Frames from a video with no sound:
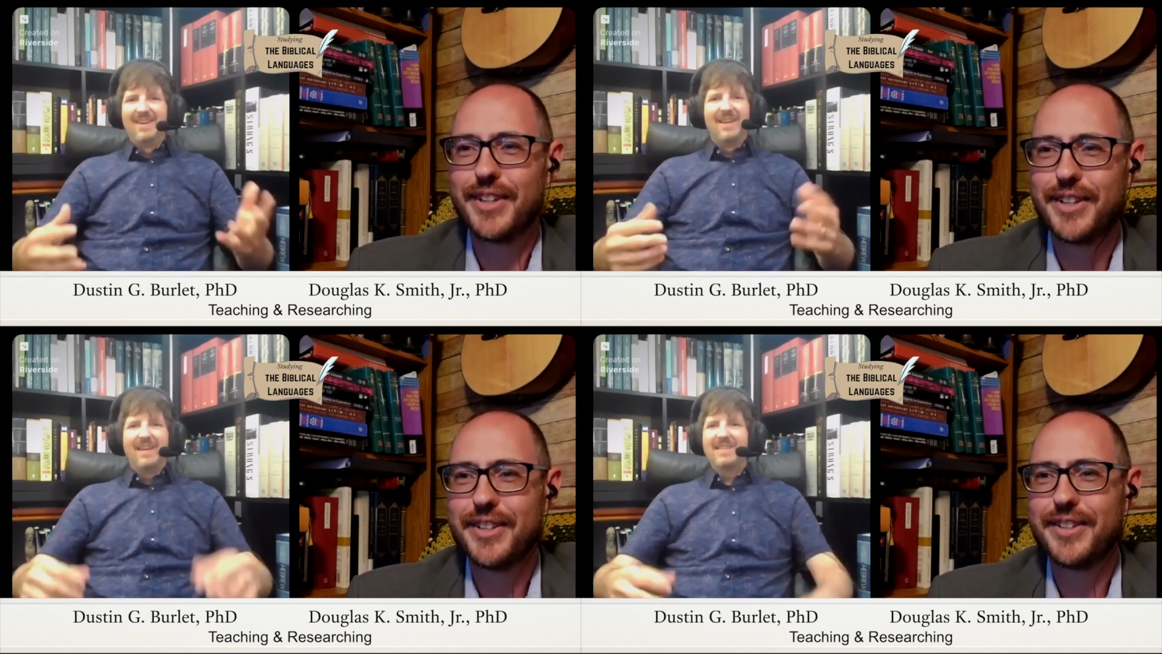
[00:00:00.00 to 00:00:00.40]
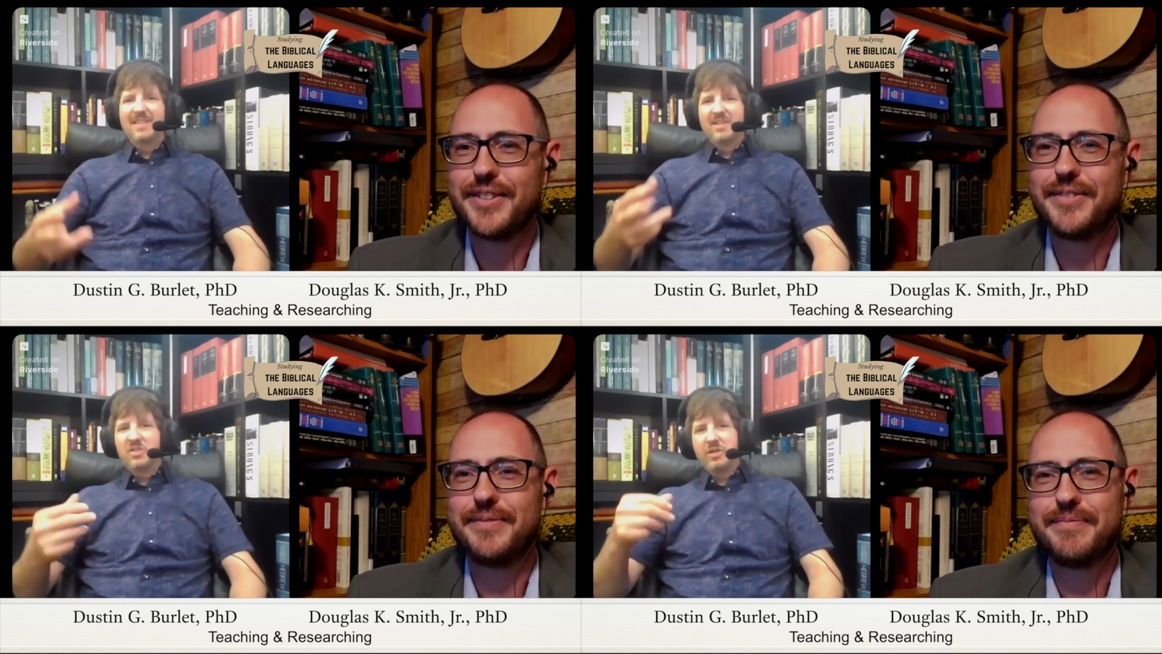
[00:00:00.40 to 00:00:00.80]
Speaker 1: It's
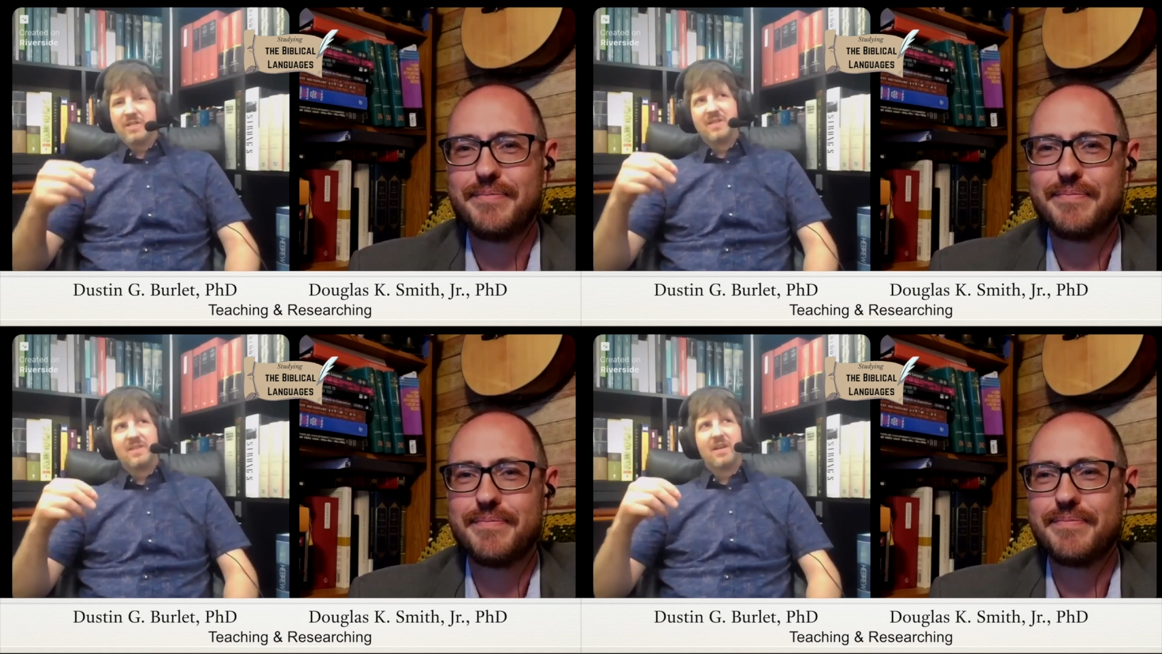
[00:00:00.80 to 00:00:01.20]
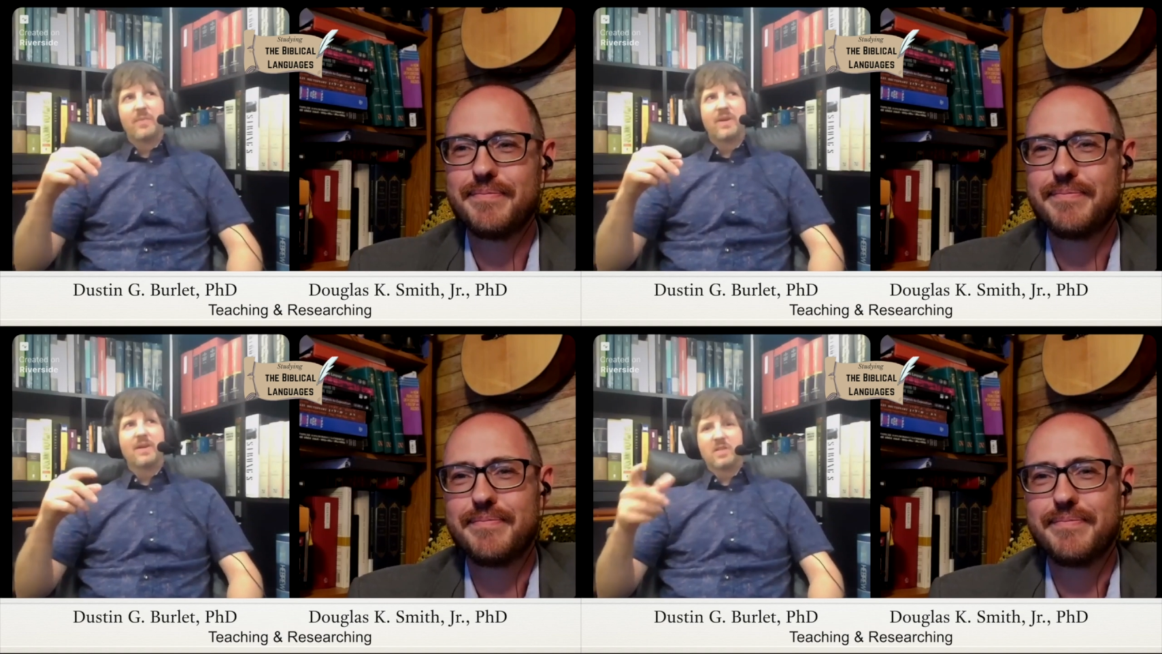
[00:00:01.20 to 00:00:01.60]
interesting, Doug,
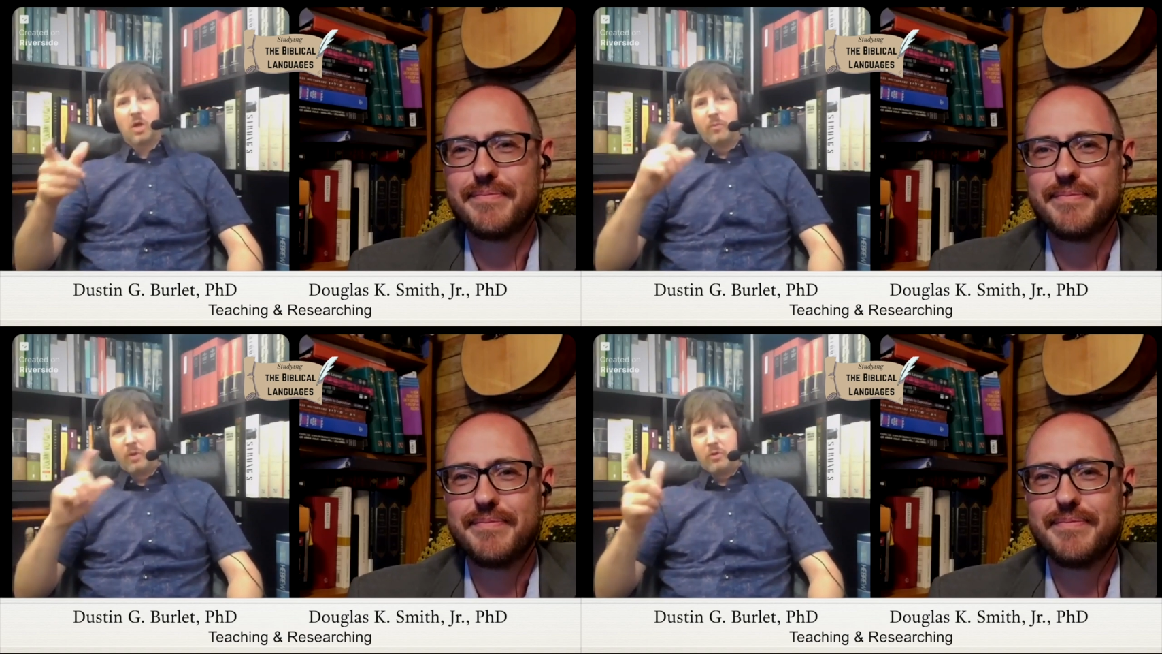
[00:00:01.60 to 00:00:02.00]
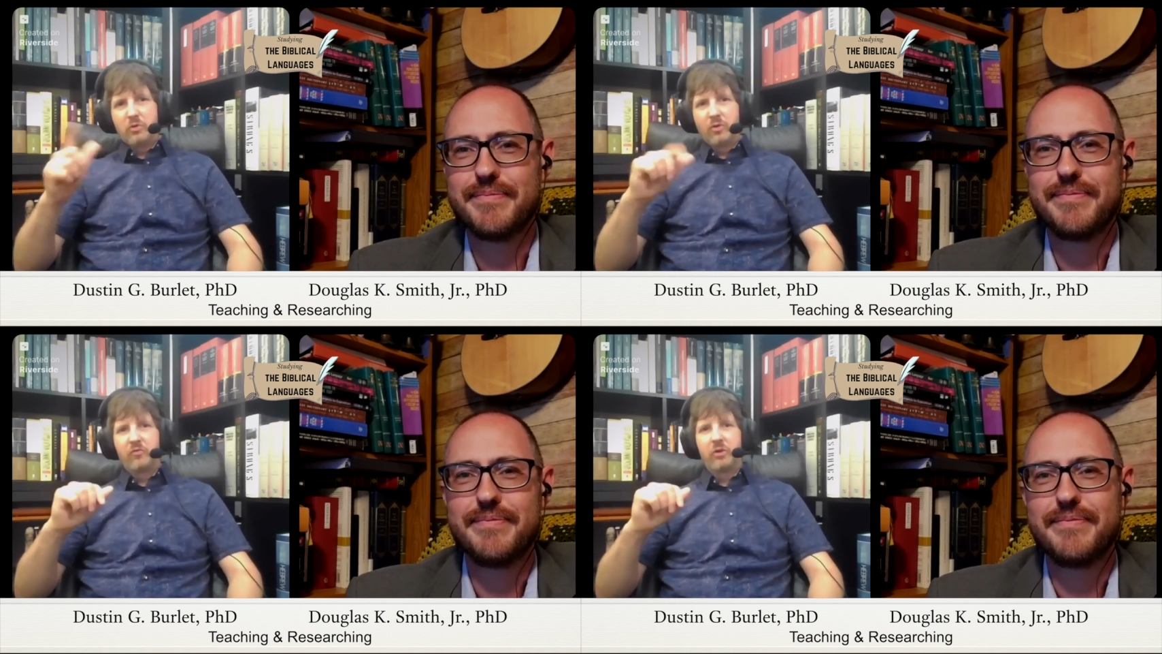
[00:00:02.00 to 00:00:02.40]
because our mutual
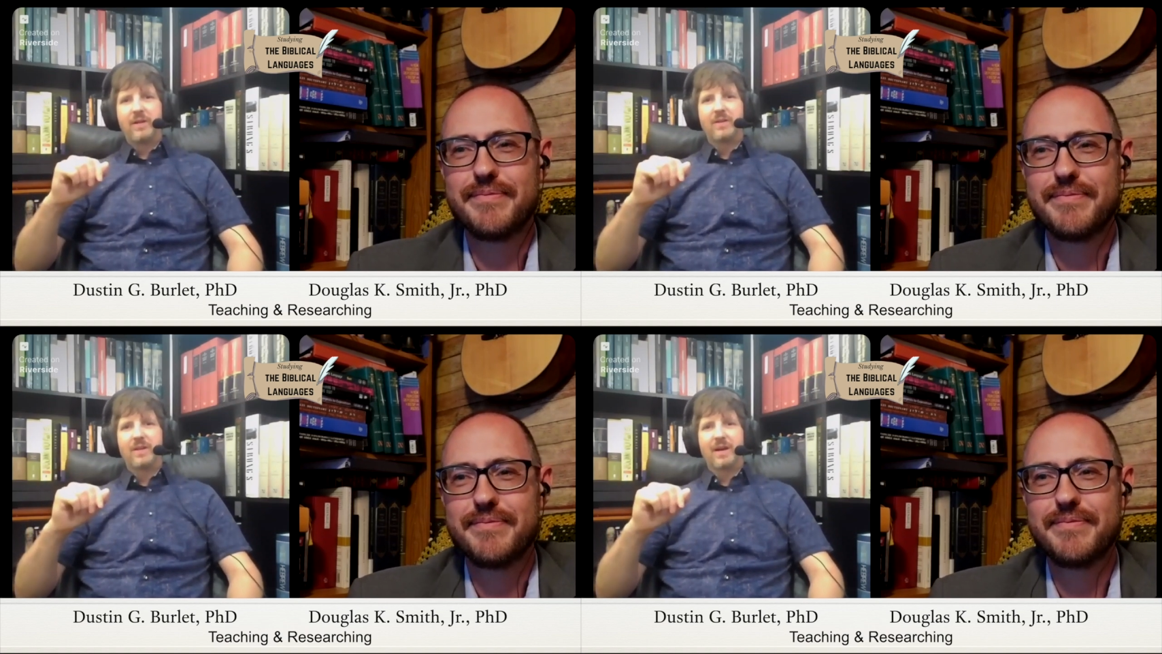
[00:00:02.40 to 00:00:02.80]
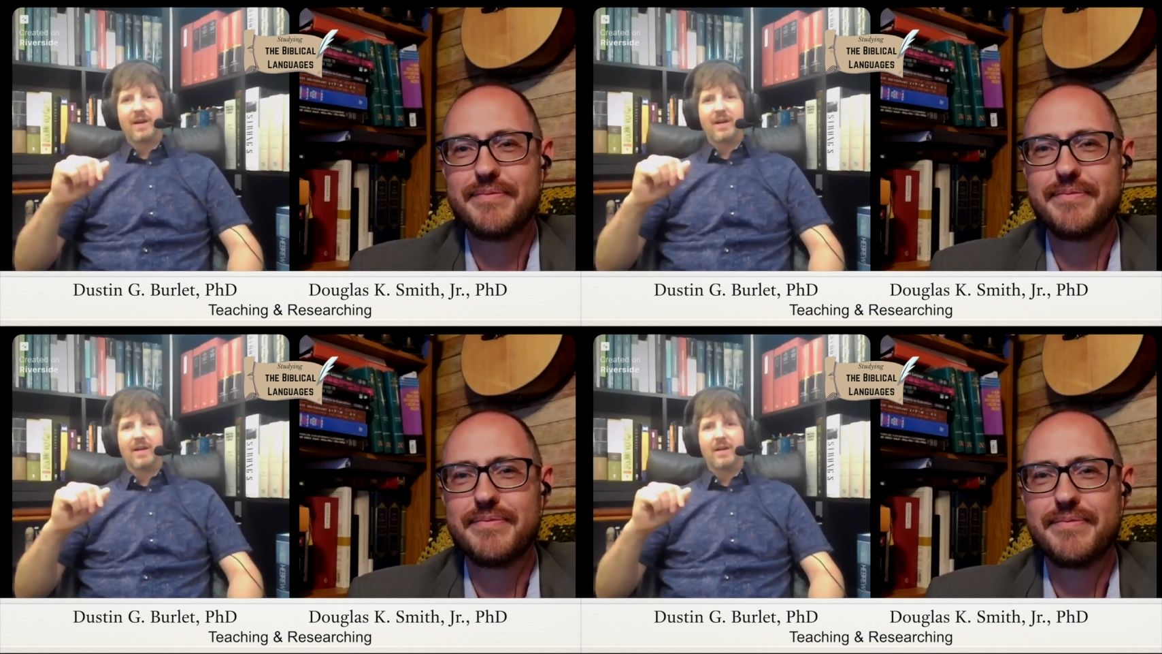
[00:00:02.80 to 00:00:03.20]
friend,
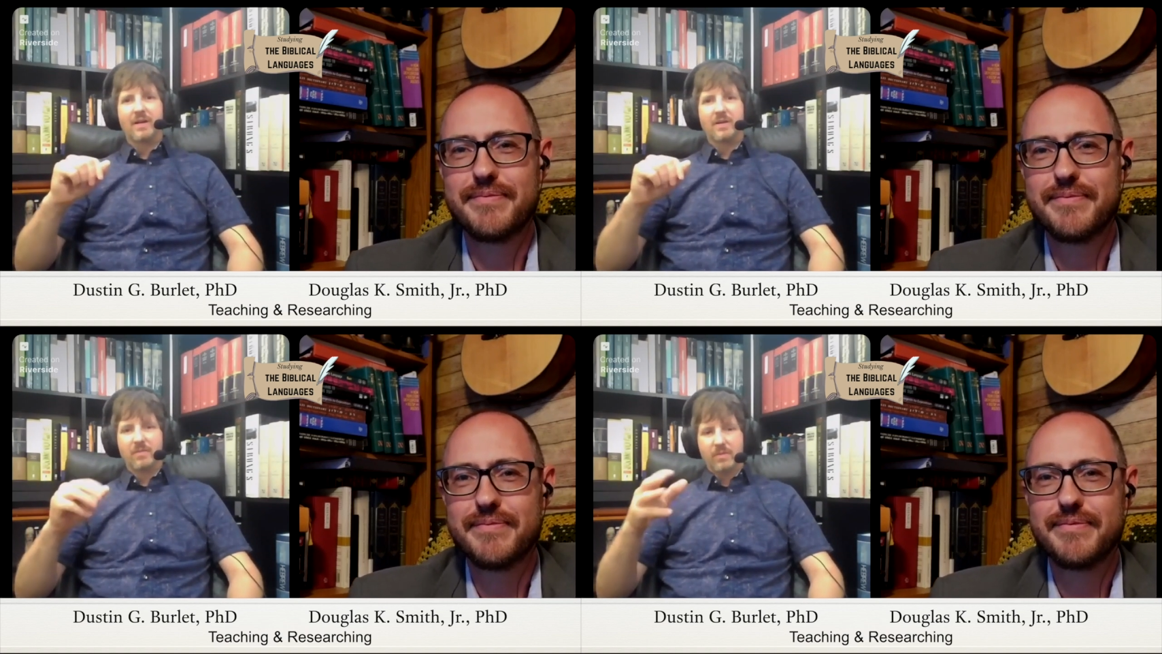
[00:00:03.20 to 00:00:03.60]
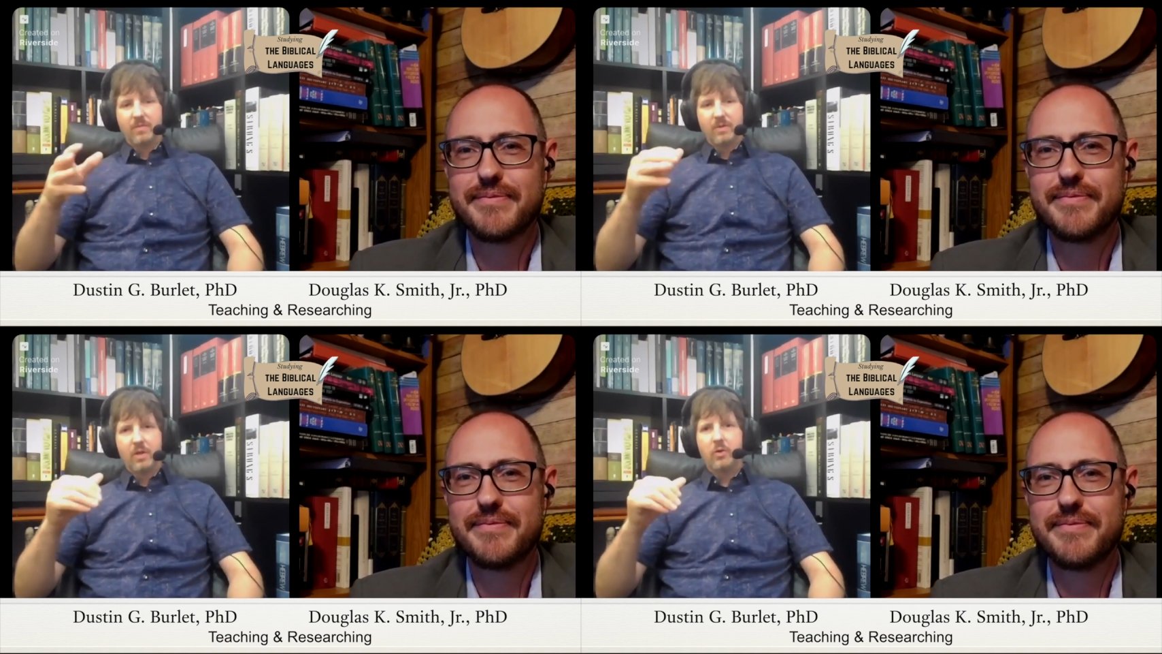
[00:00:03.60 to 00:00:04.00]
uh, Dr.